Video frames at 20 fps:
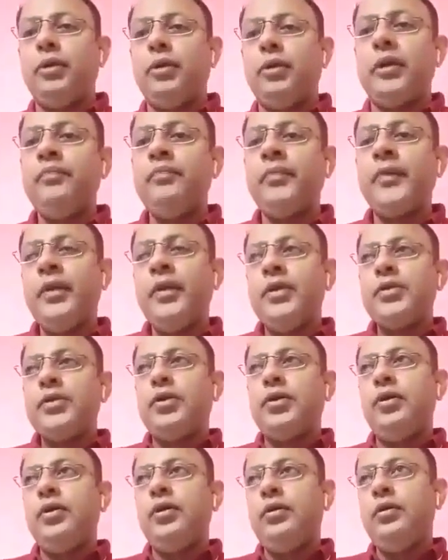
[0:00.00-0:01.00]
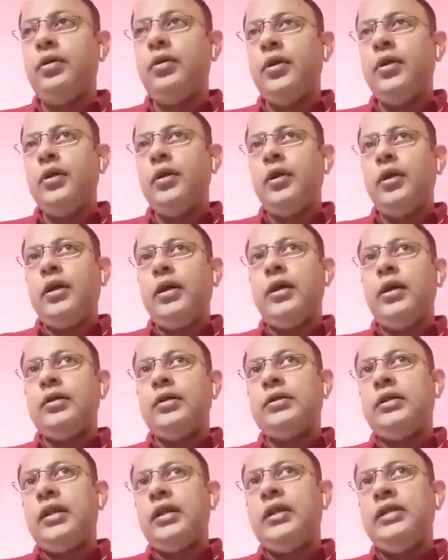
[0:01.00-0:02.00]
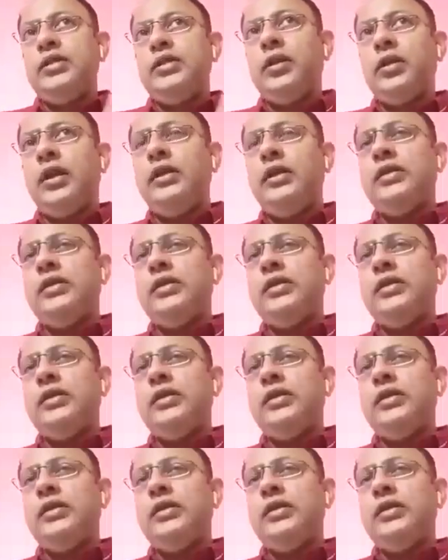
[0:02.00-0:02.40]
development. So the